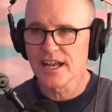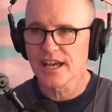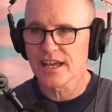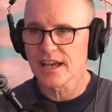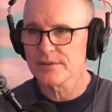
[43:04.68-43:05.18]
And
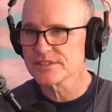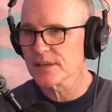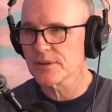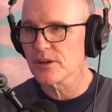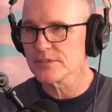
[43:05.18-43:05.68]
I was
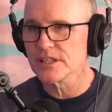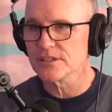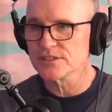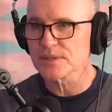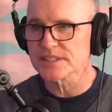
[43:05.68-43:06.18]
coming home
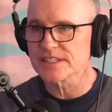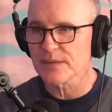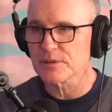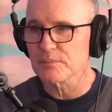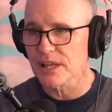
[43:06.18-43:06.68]
alone, so I
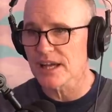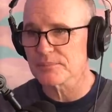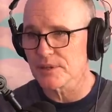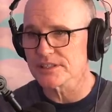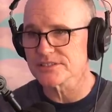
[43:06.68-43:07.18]
stopped at
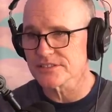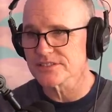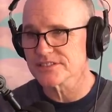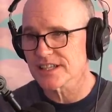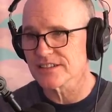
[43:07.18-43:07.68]
Blockbuster. This
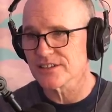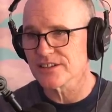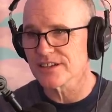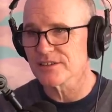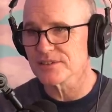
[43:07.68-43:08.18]
is how long
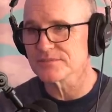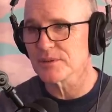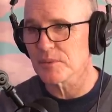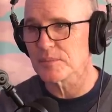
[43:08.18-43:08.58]
ago it was. Remember